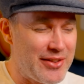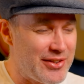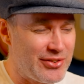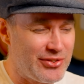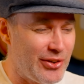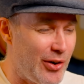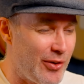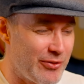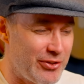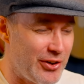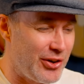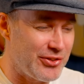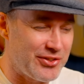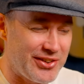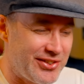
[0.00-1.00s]
this song for
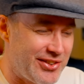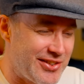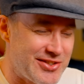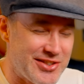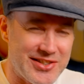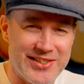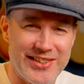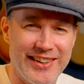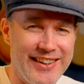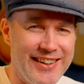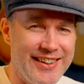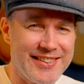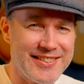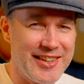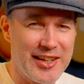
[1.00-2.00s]
Aussies that just,
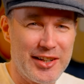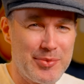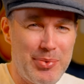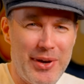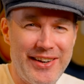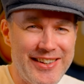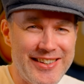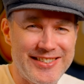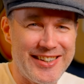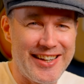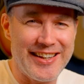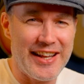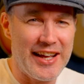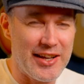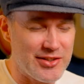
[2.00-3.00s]
it's like it's part of your
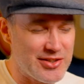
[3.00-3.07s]
DNA.